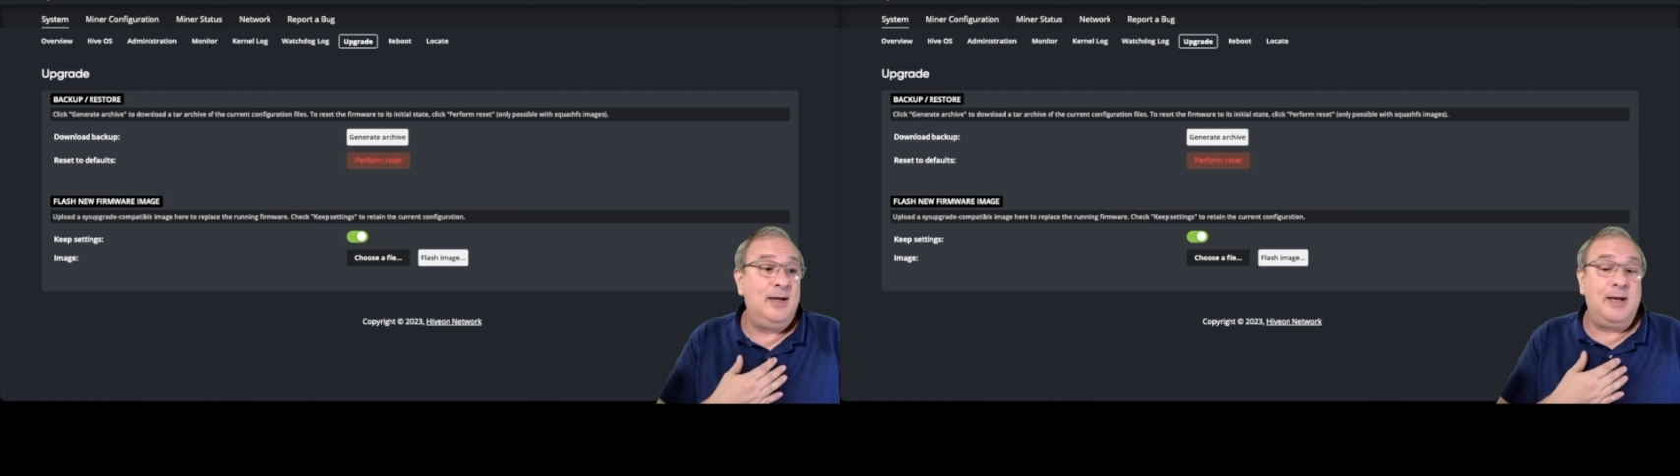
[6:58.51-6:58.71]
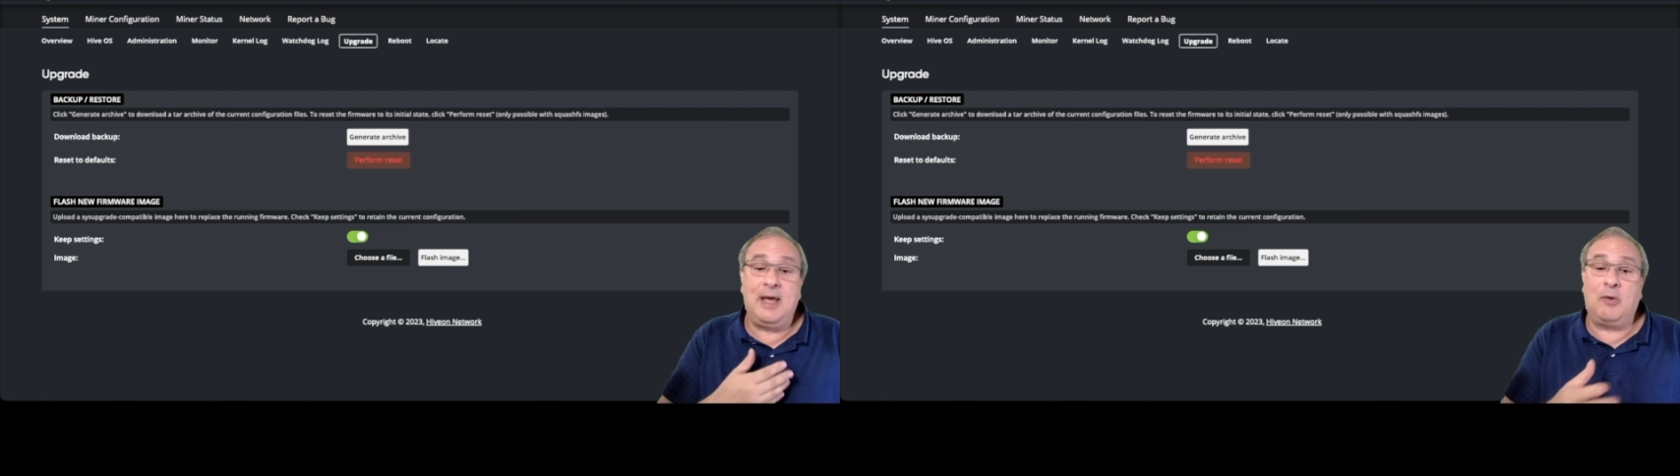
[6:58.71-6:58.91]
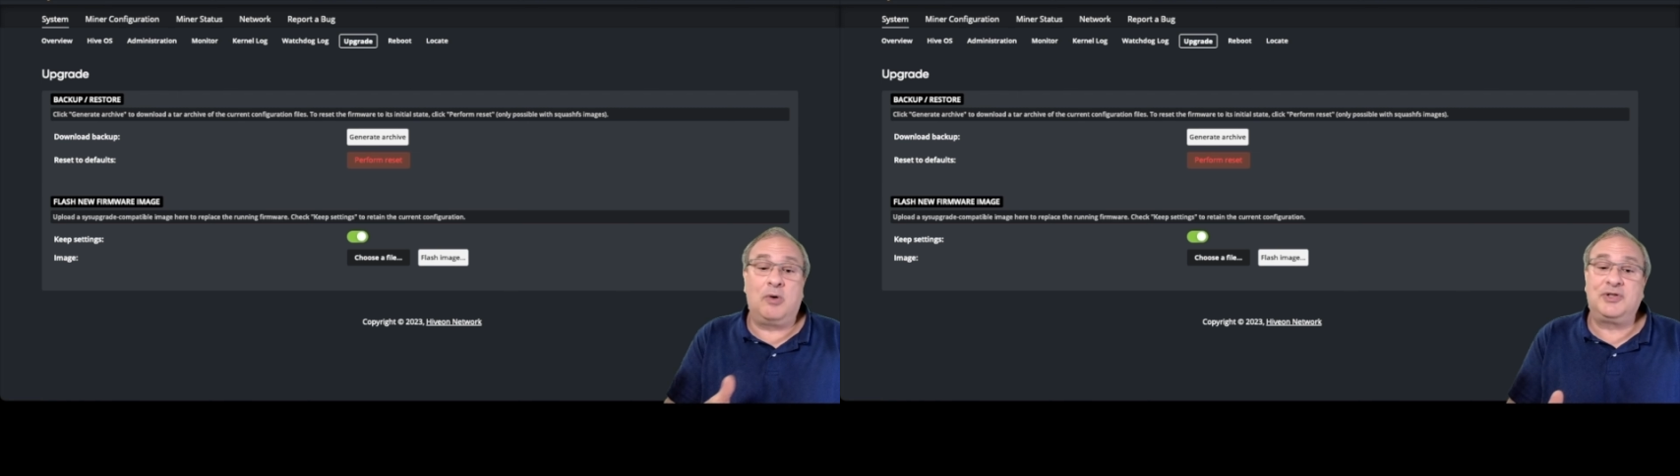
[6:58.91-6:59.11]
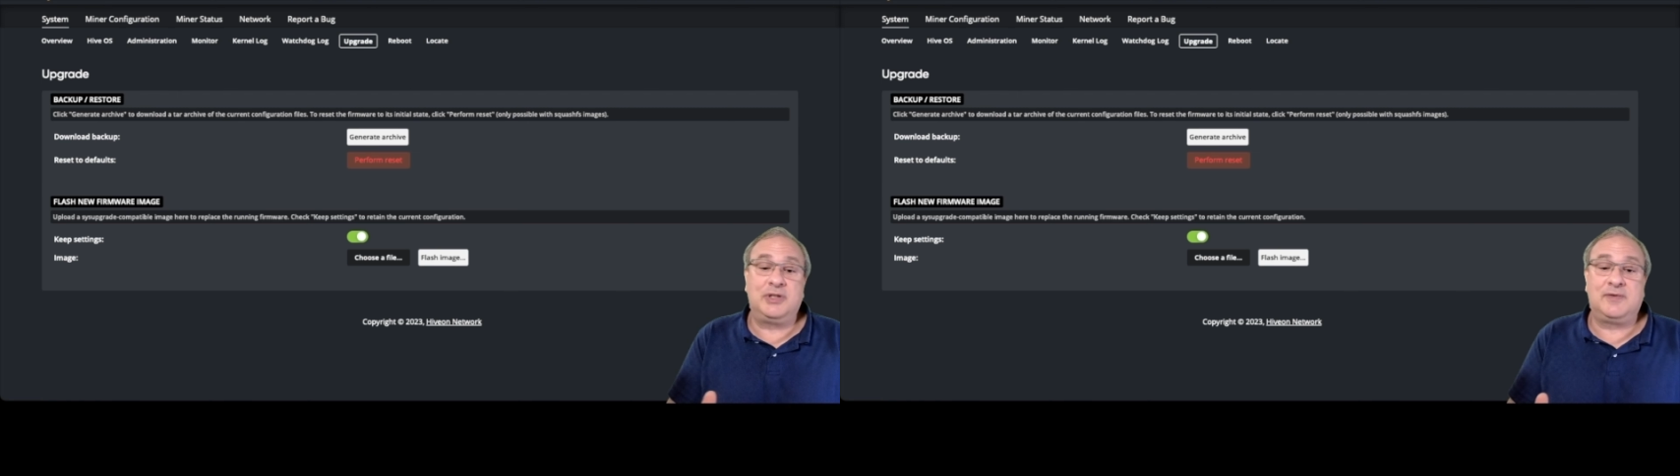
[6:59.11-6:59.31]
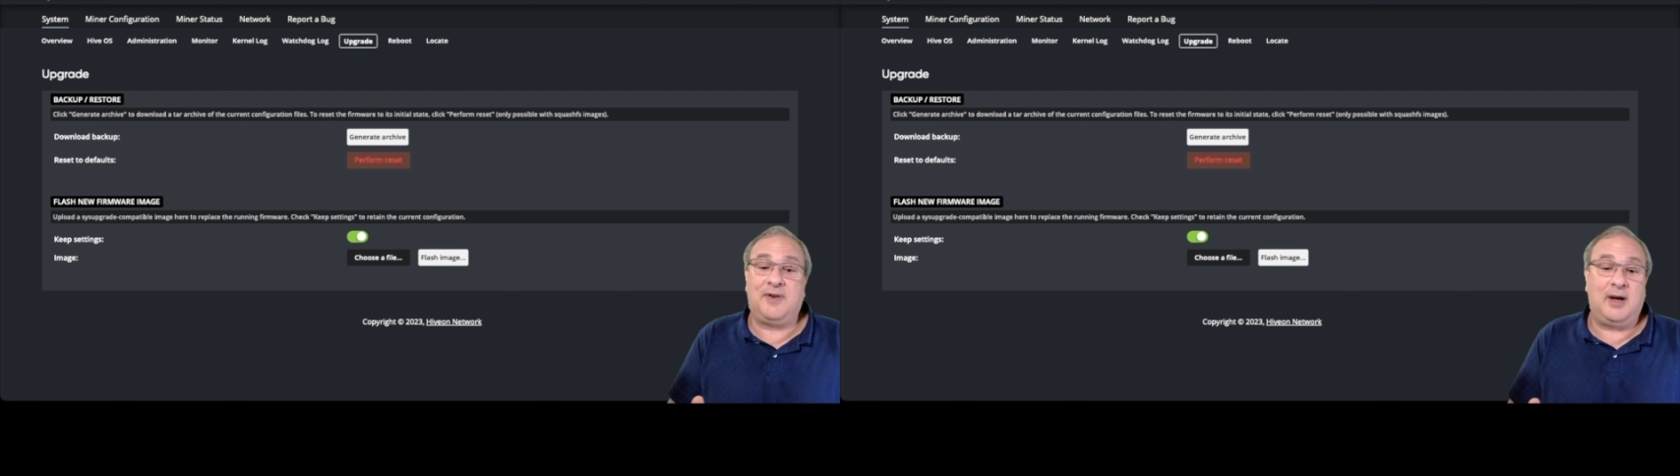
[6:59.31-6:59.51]
and it worked
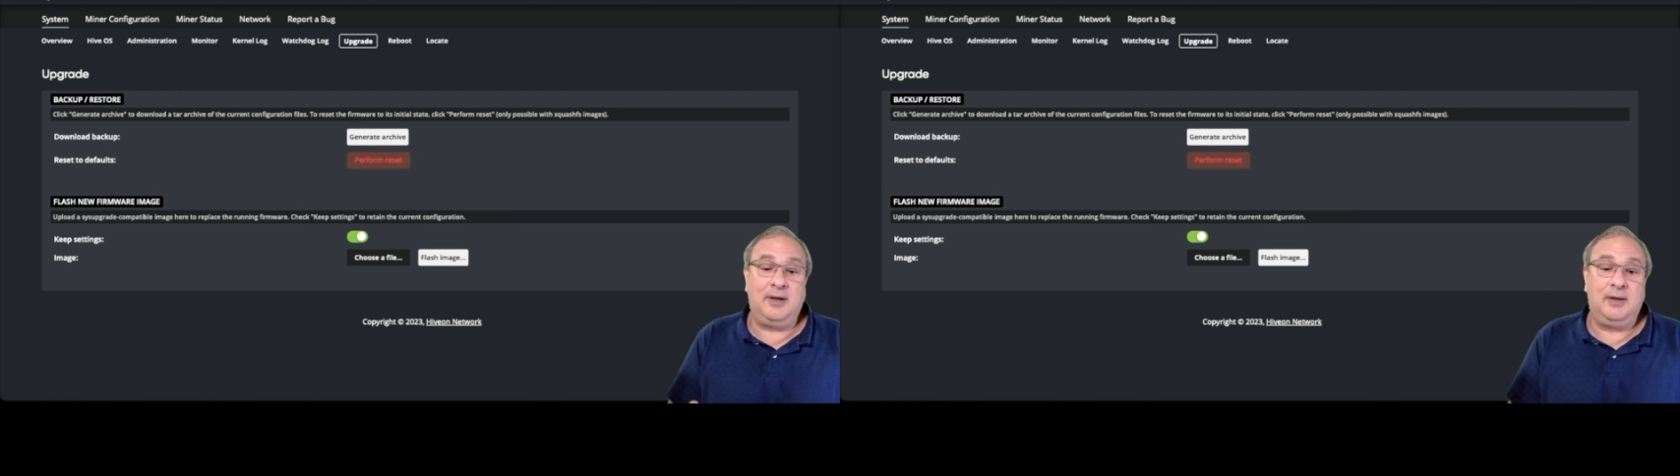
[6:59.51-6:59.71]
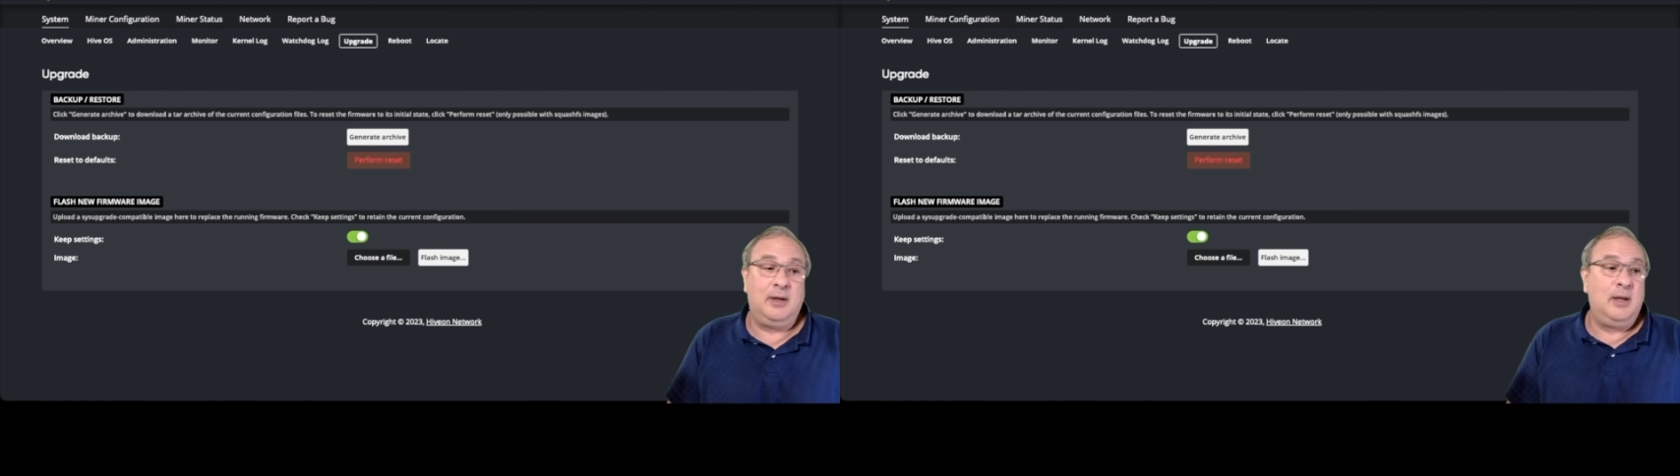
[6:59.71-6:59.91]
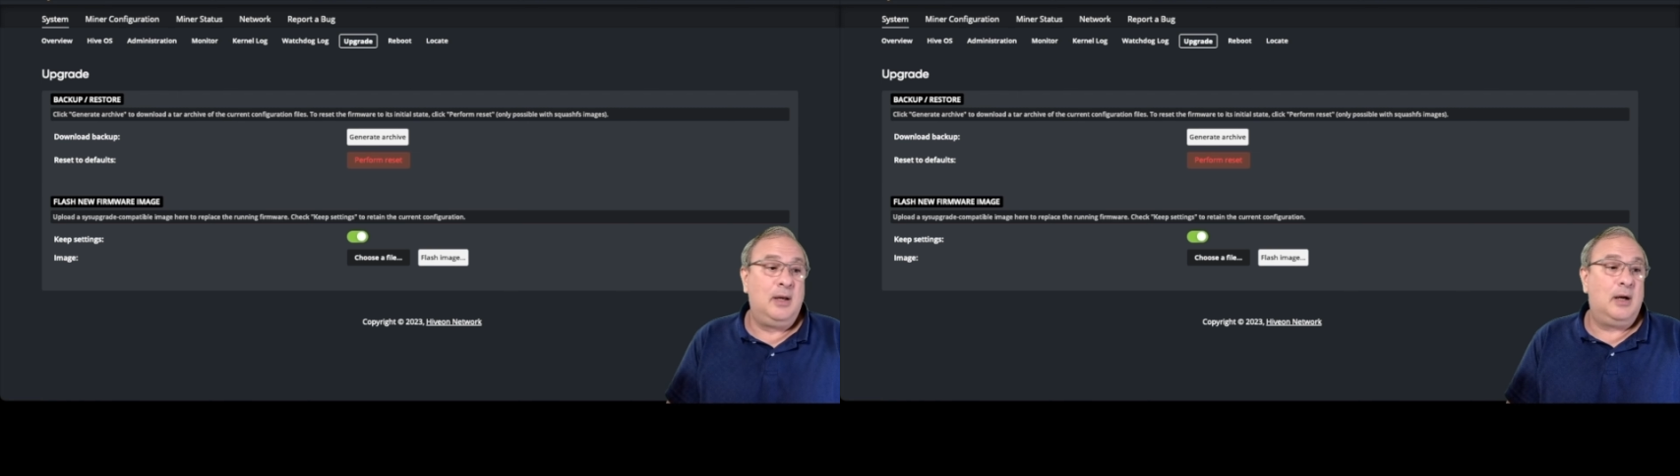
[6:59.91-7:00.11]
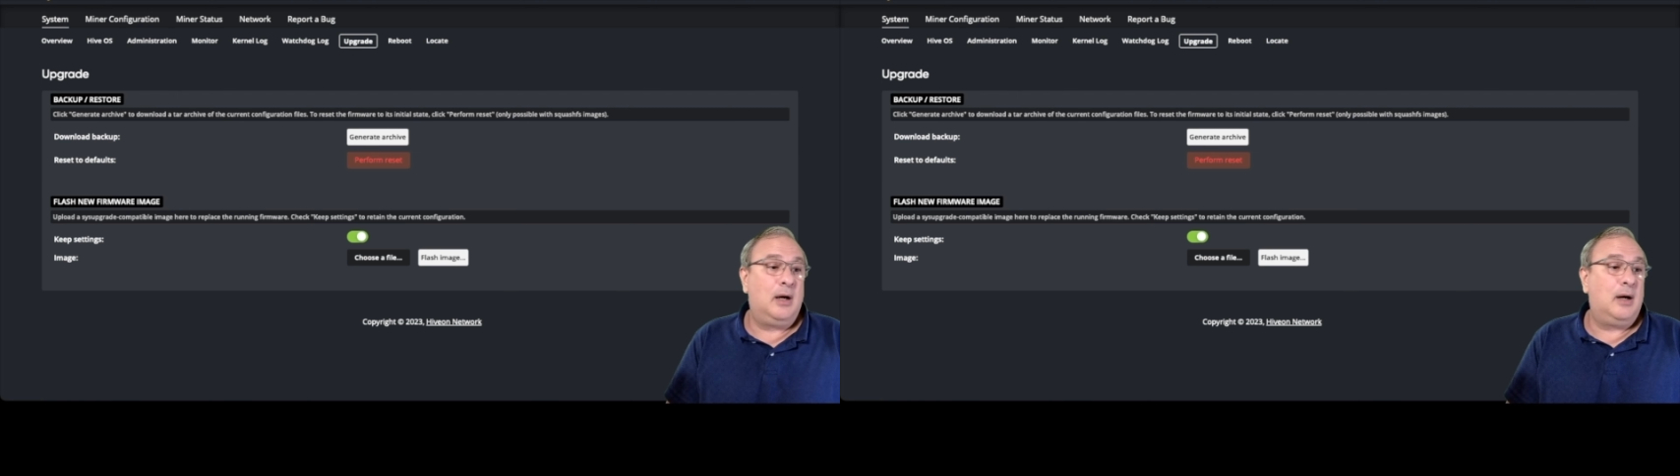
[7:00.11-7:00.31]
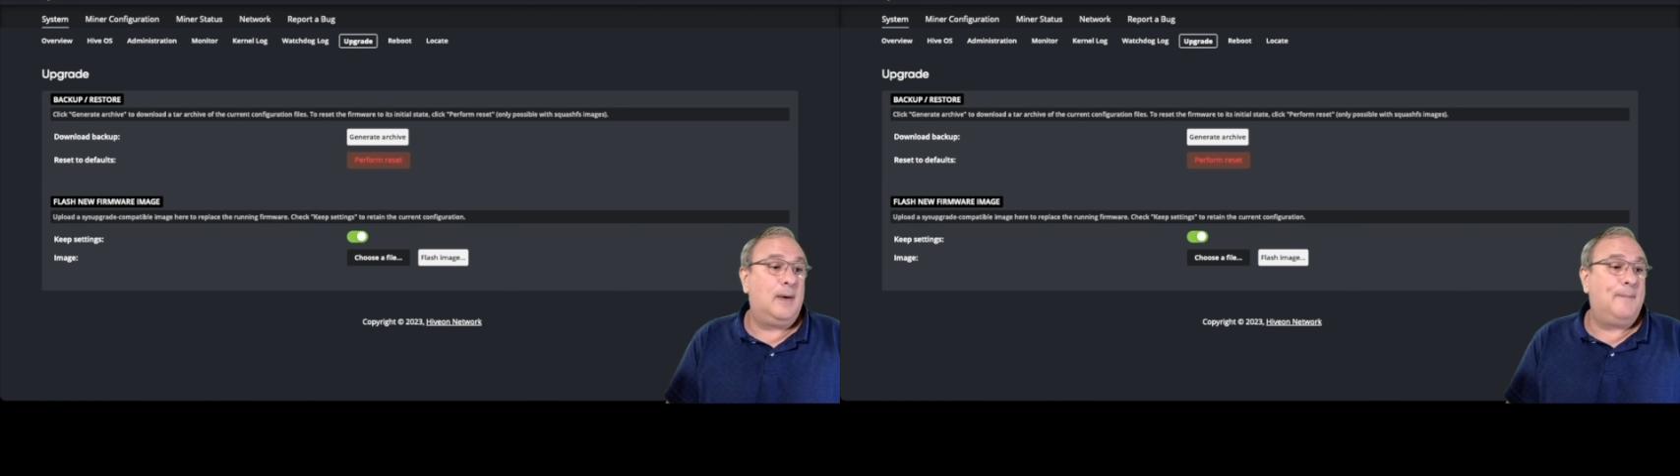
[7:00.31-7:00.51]
just fine. Um,